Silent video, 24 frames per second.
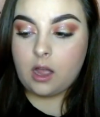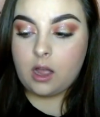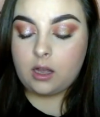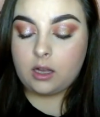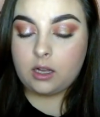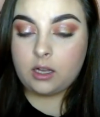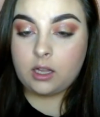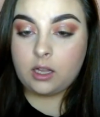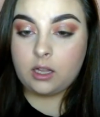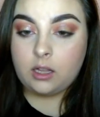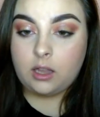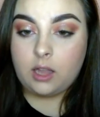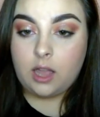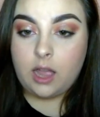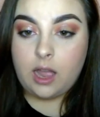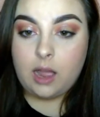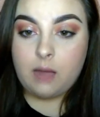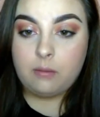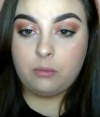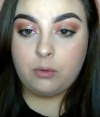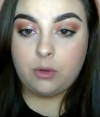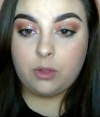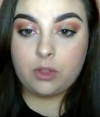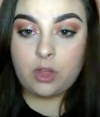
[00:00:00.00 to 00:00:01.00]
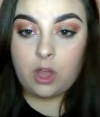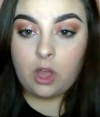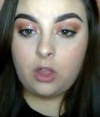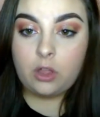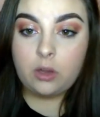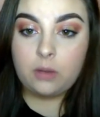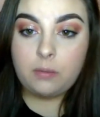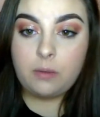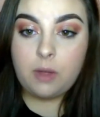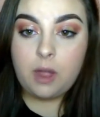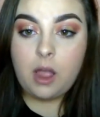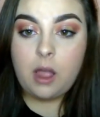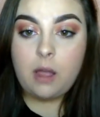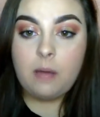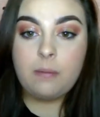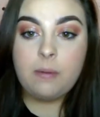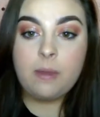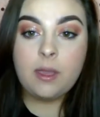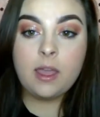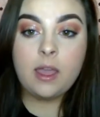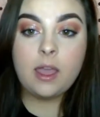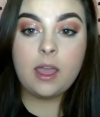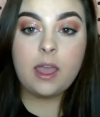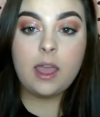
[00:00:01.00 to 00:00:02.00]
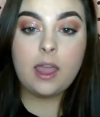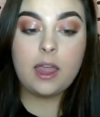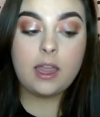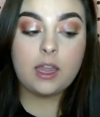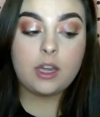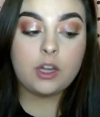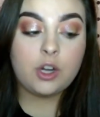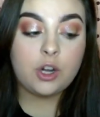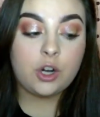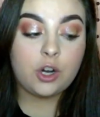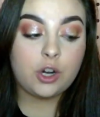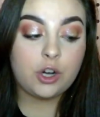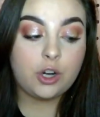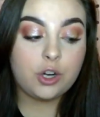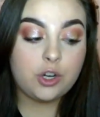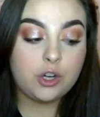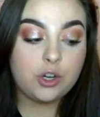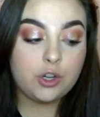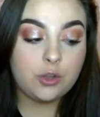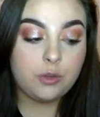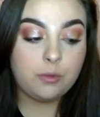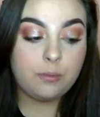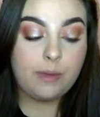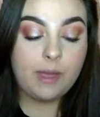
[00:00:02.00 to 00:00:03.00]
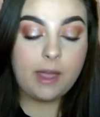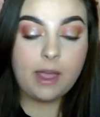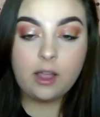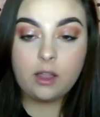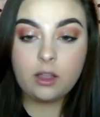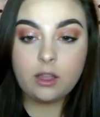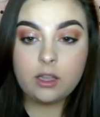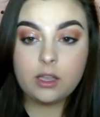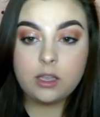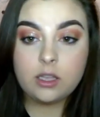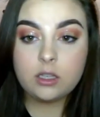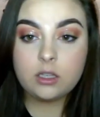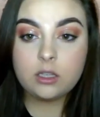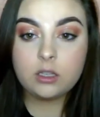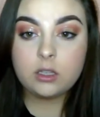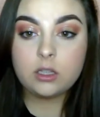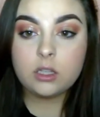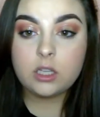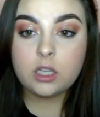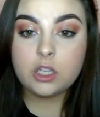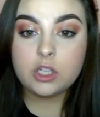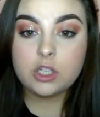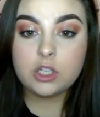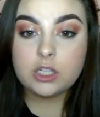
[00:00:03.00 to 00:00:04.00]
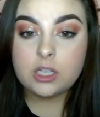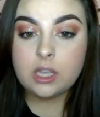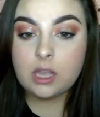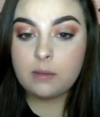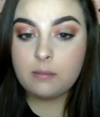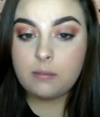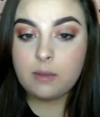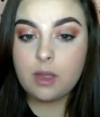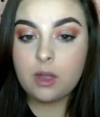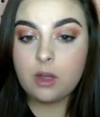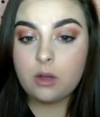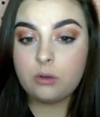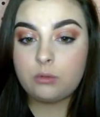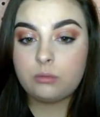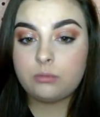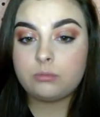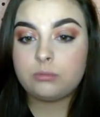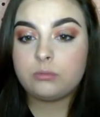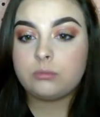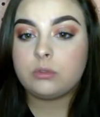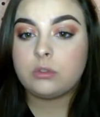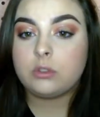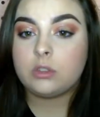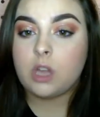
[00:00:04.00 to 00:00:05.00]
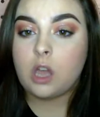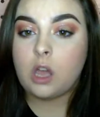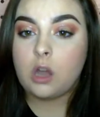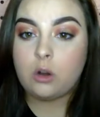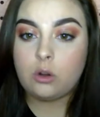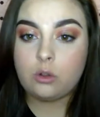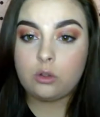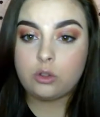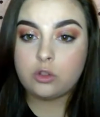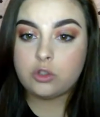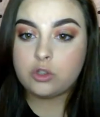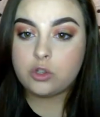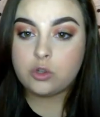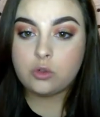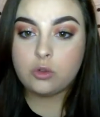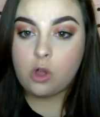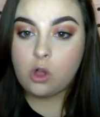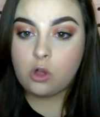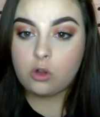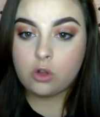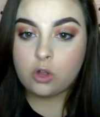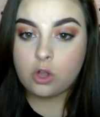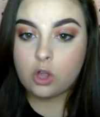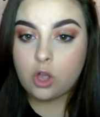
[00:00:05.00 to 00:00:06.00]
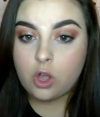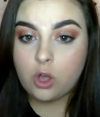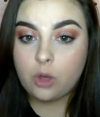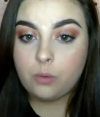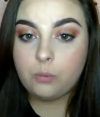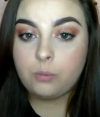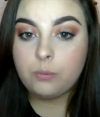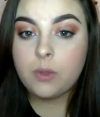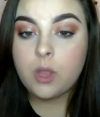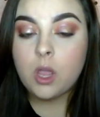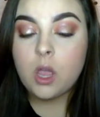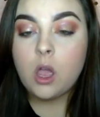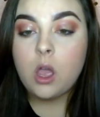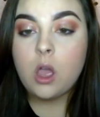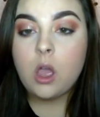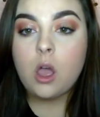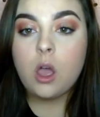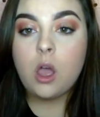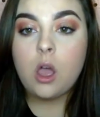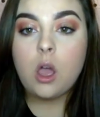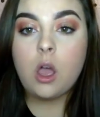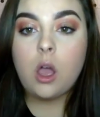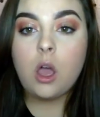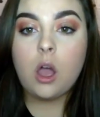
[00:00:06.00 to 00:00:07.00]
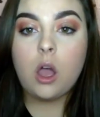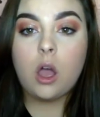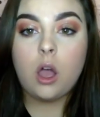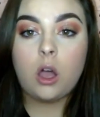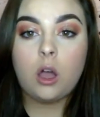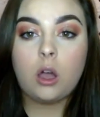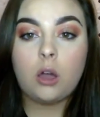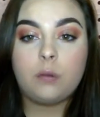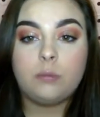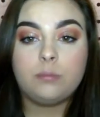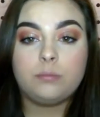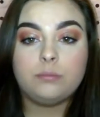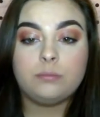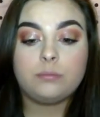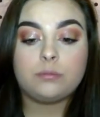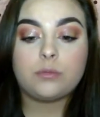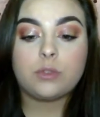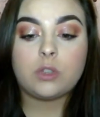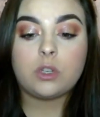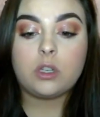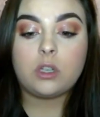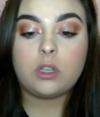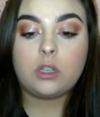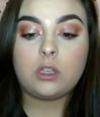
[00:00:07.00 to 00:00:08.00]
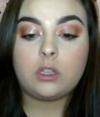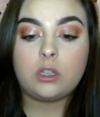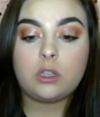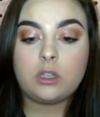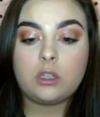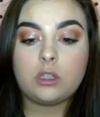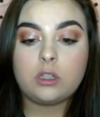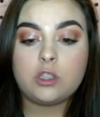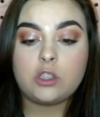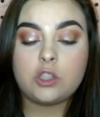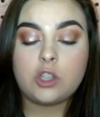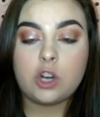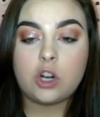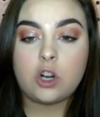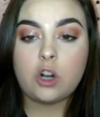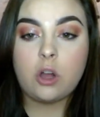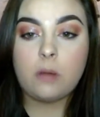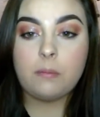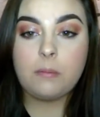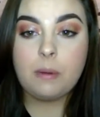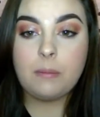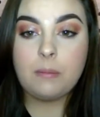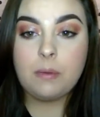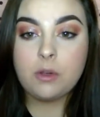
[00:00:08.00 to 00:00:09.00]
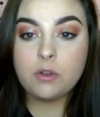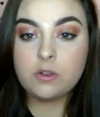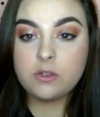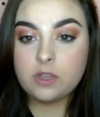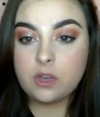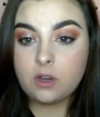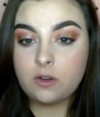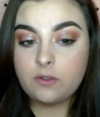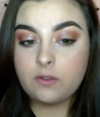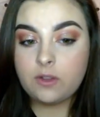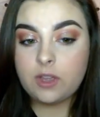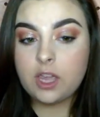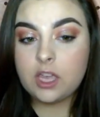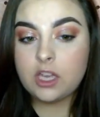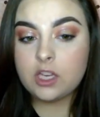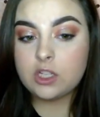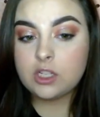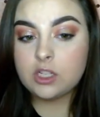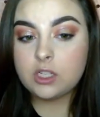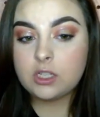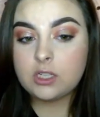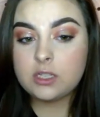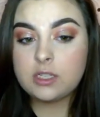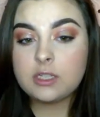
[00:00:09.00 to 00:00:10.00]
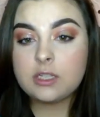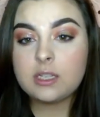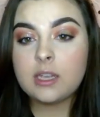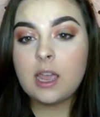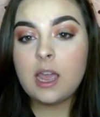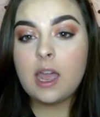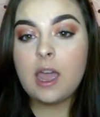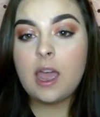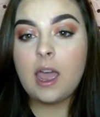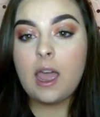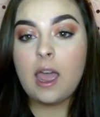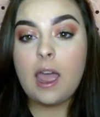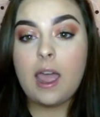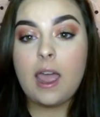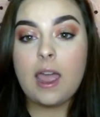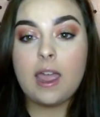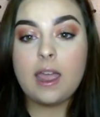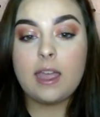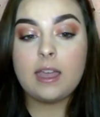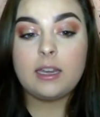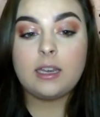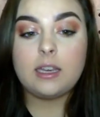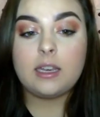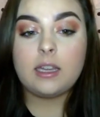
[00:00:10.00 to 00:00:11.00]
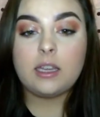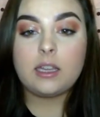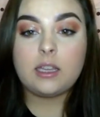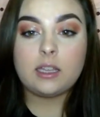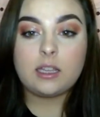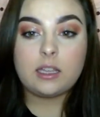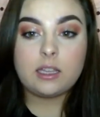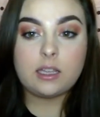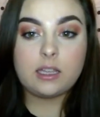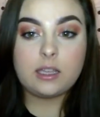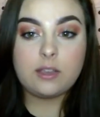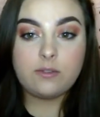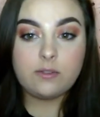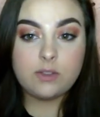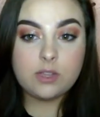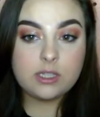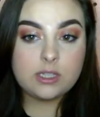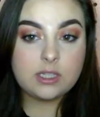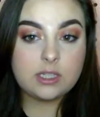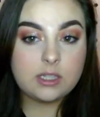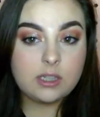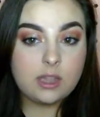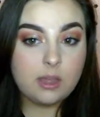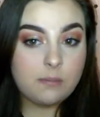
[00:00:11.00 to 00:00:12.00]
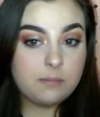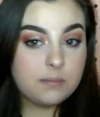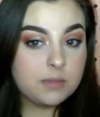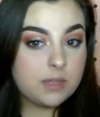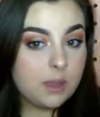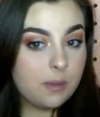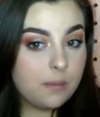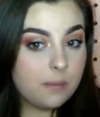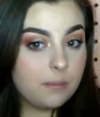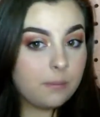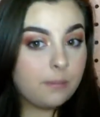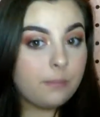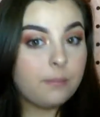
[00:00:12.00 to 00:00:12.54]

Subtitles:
collab with Colourpop and her new palette that just came out not too long ago. Turn on my post notifications and give this a thumbs up.